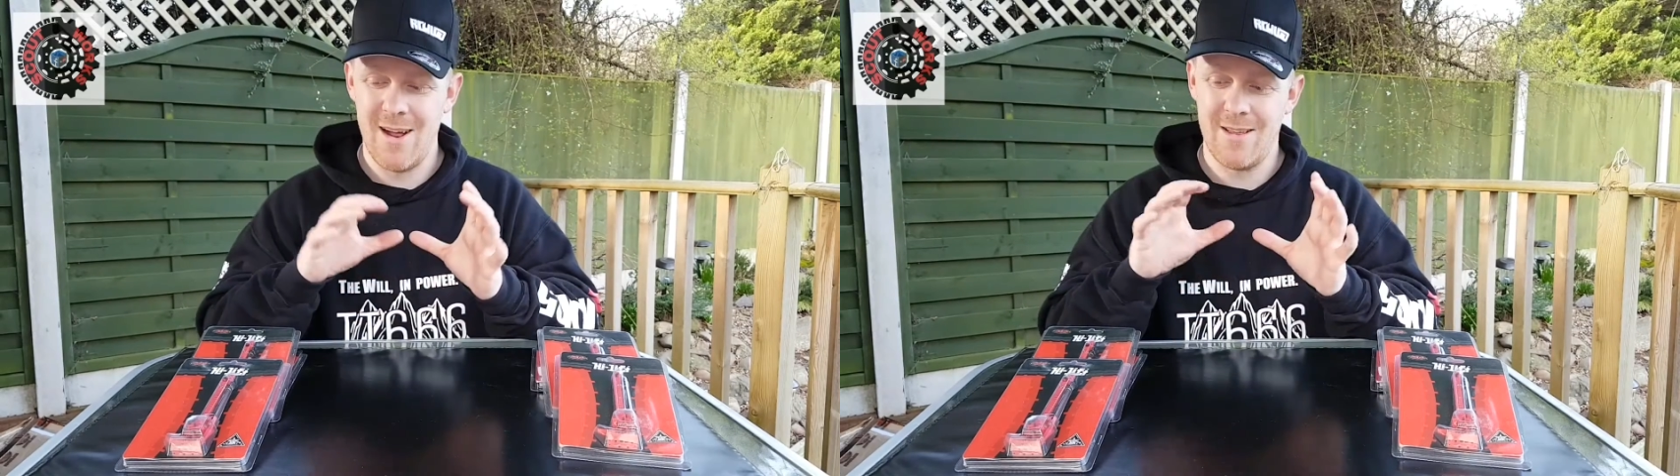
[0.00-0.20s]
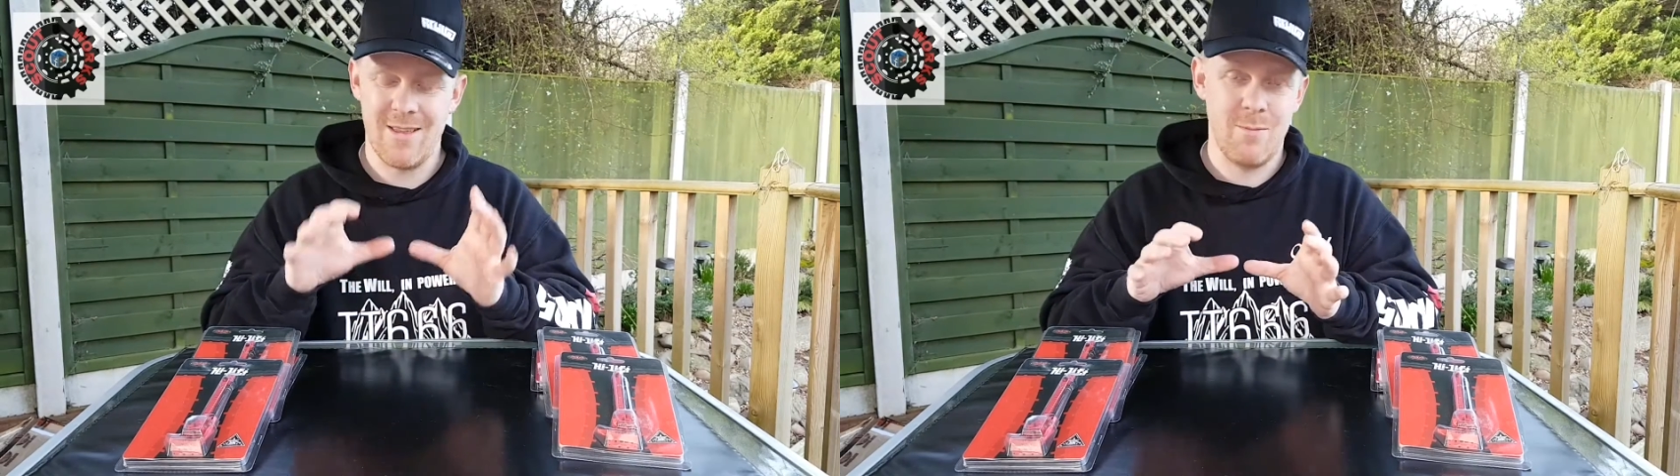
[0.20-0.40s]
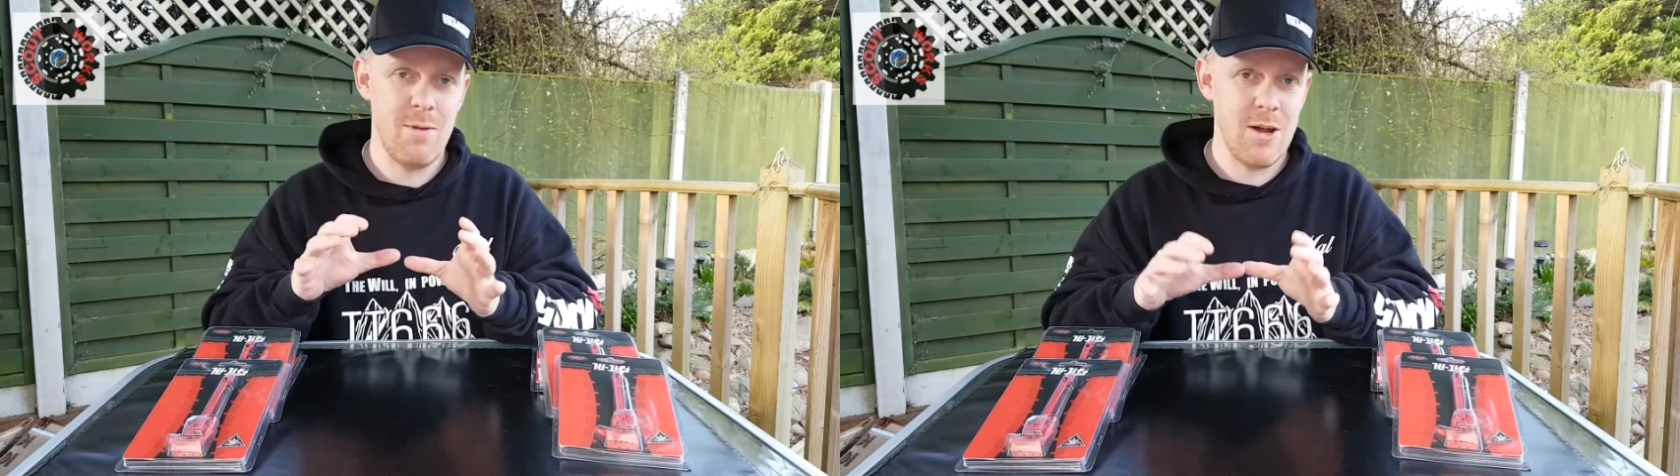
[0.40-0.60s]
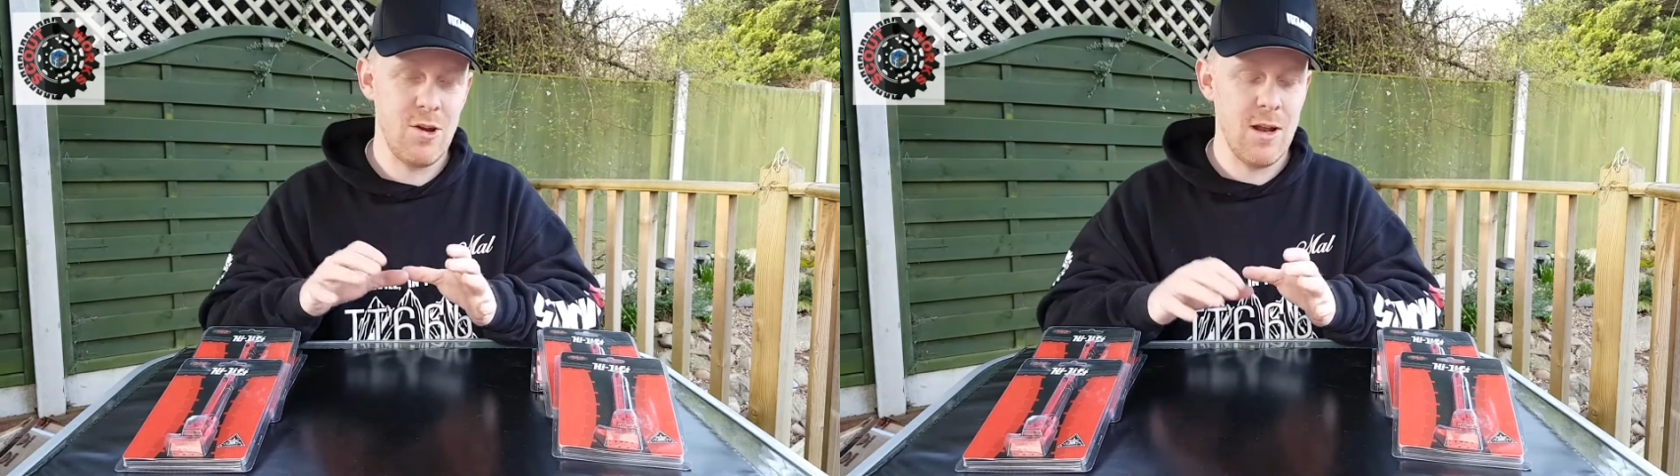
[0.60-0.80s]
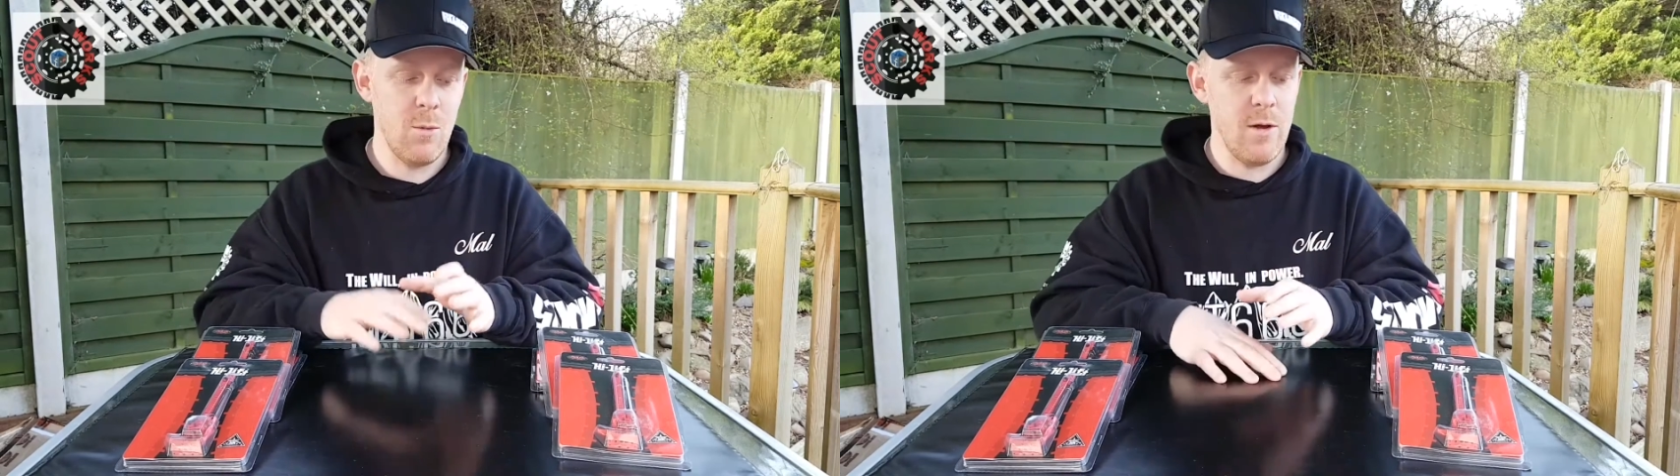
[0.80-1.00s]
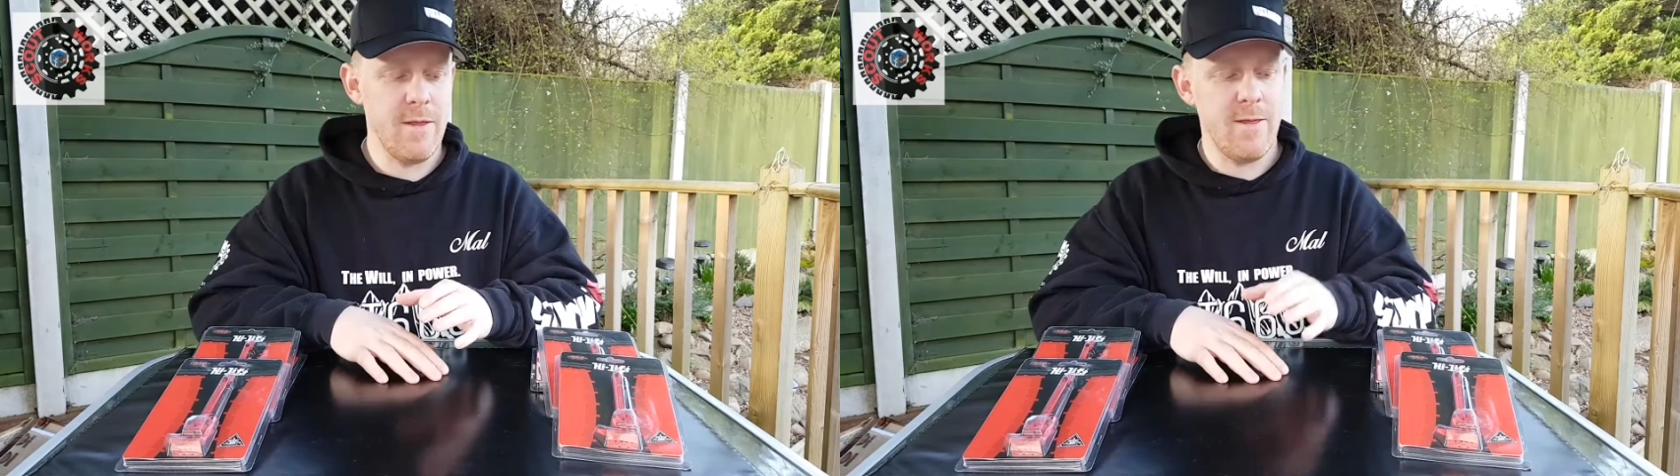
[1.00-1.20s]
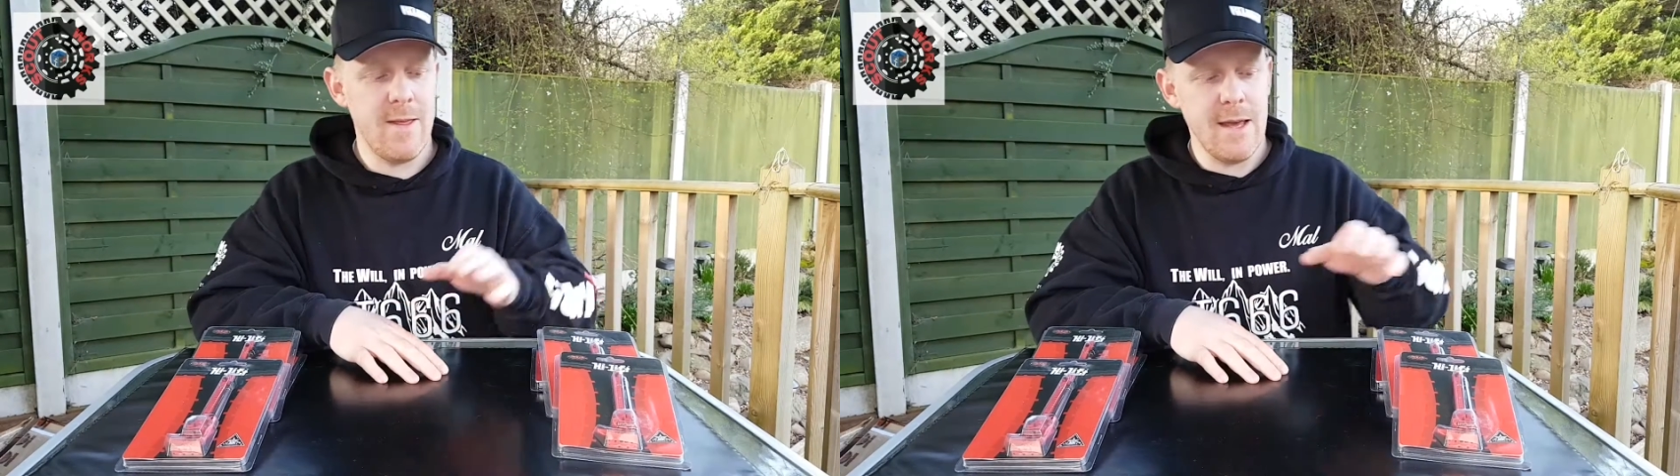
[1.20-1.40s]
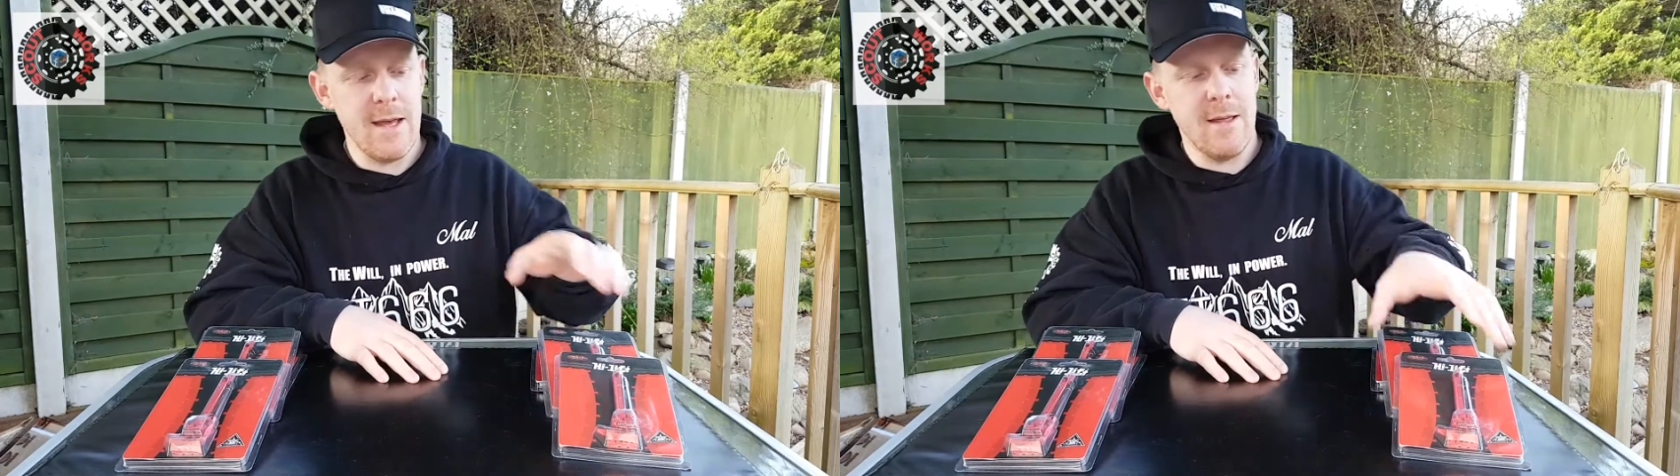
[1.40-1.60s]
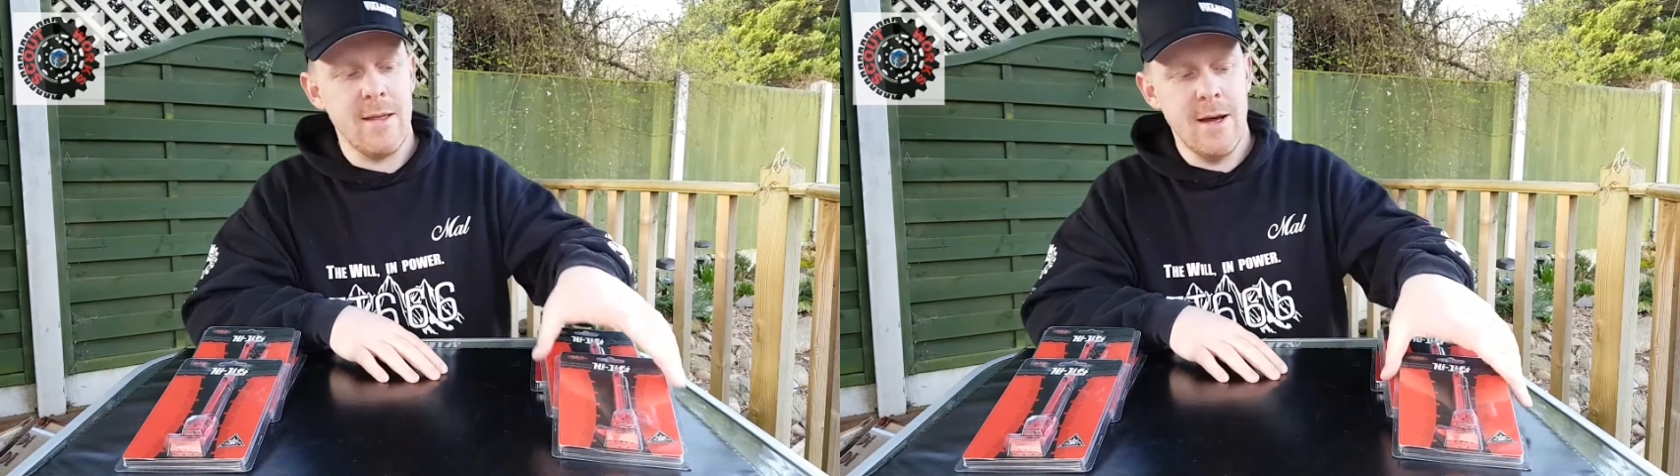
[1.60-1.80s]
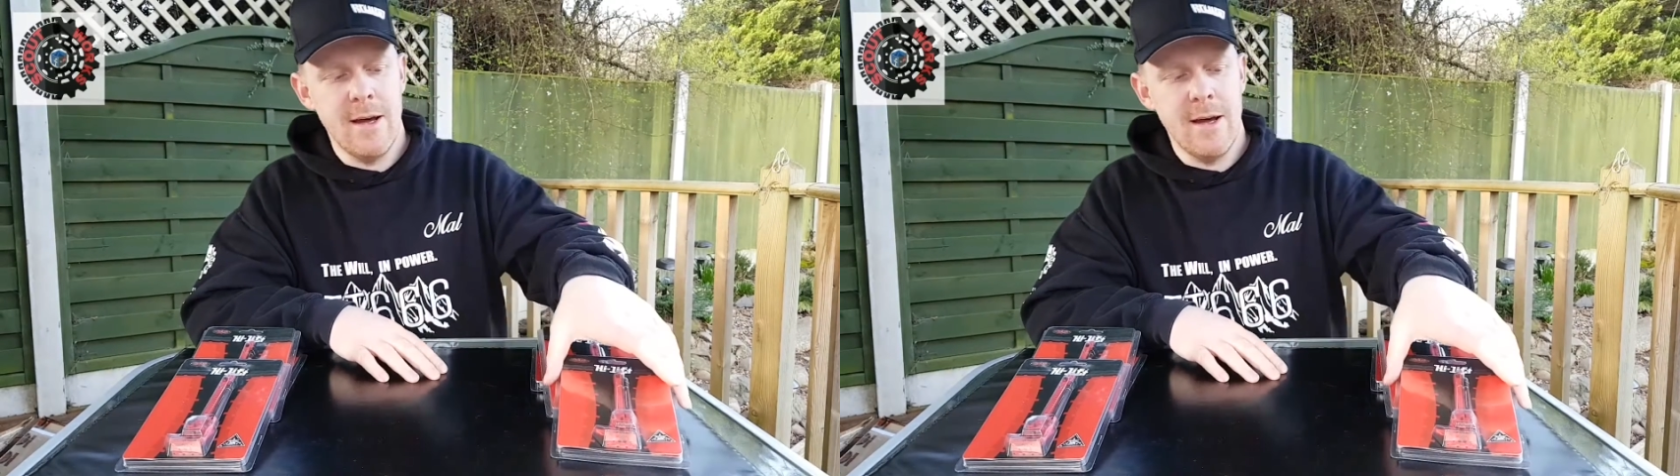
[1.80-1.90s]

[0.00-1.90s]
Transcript: especially with these.